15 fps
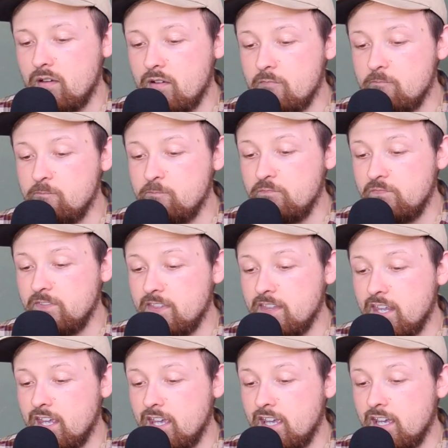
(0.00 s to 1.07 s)
Um,
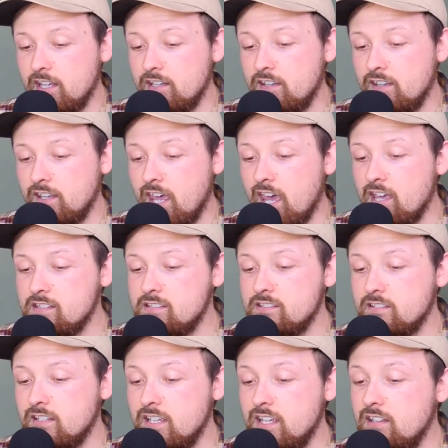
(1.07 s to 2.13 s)
and the
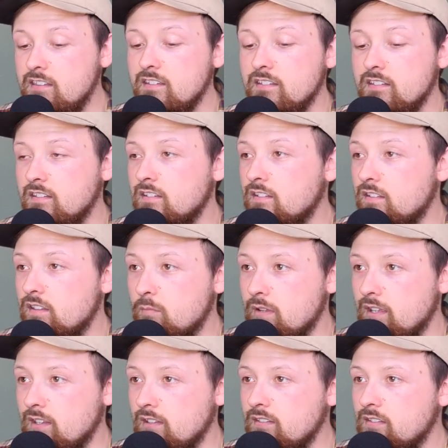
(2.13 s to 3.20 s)
cats eat the
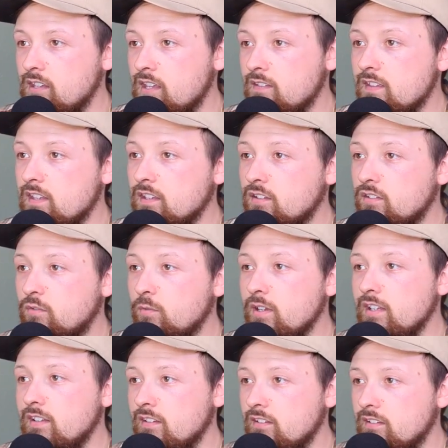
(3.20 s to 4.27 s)
beans and then
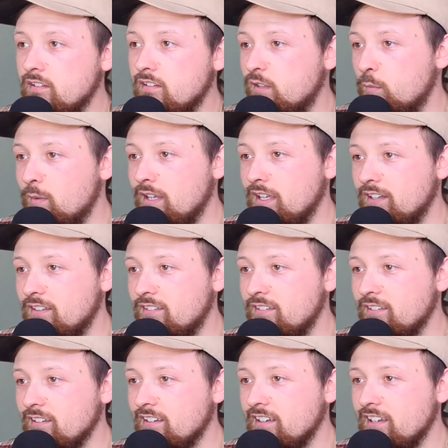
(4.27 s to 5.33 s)
excrete the
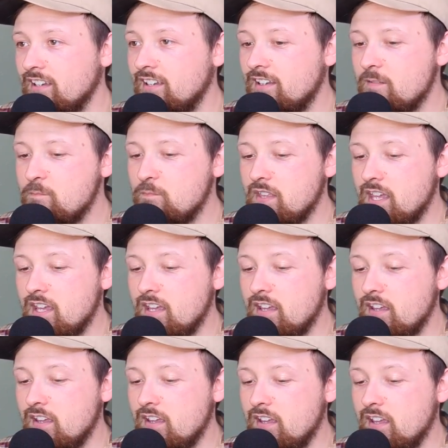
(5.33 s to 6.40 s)
beans.
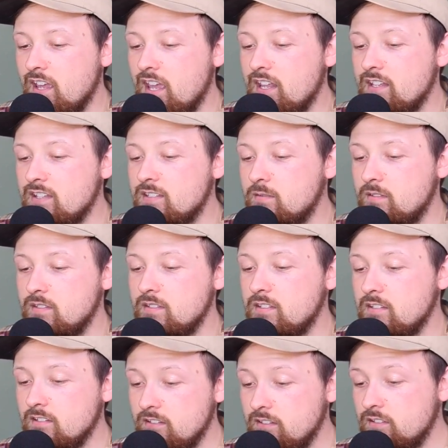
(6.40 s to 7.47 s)
And
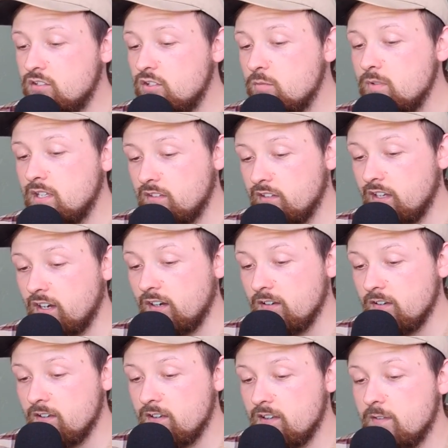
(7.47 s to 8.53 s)
to be
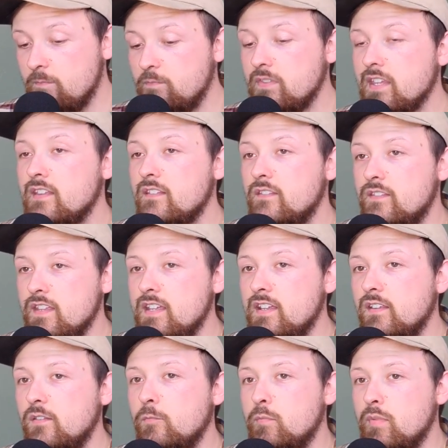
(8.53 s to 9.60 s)
clear,
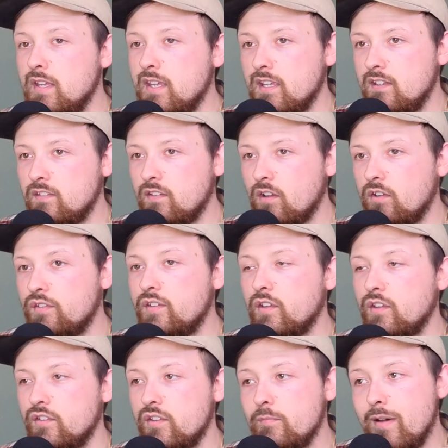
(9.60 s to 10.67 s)
these beans are
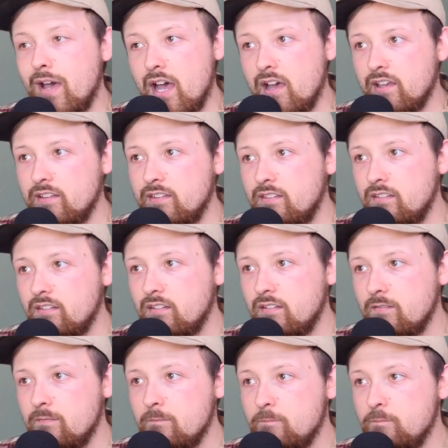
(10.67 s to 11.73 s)
still in the pods,
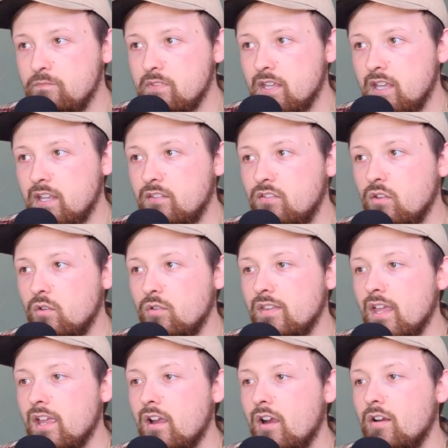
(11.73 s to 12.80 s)
and so
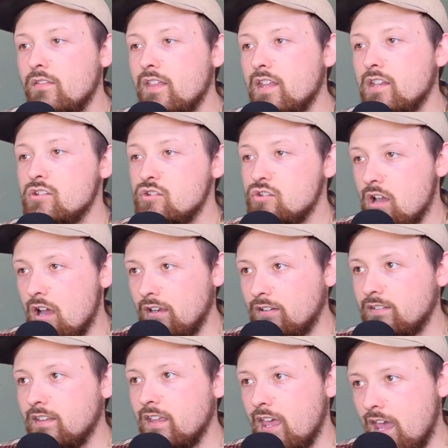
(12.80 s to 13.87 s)
they are then
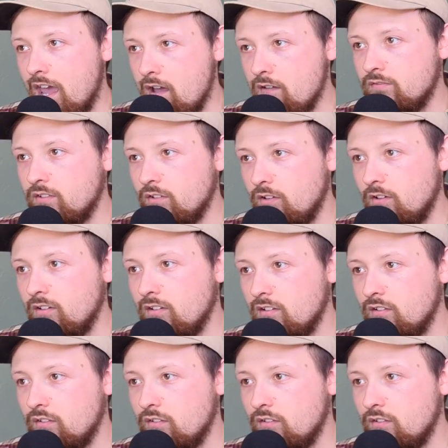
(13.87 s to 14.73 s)
shucked after